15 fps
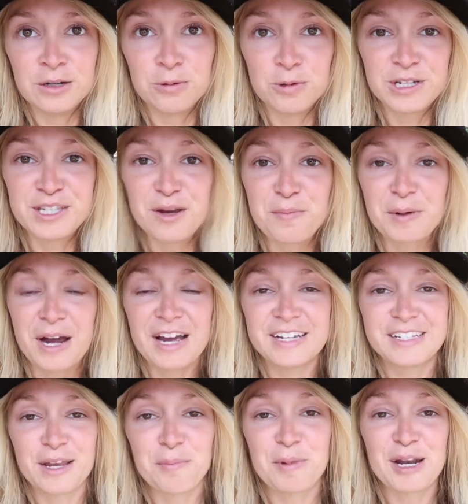What's up
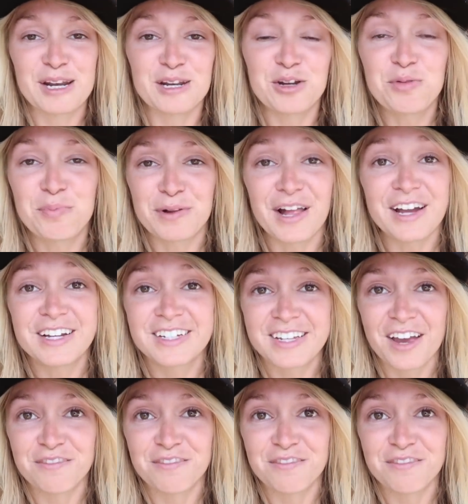guys? I'm at a new place.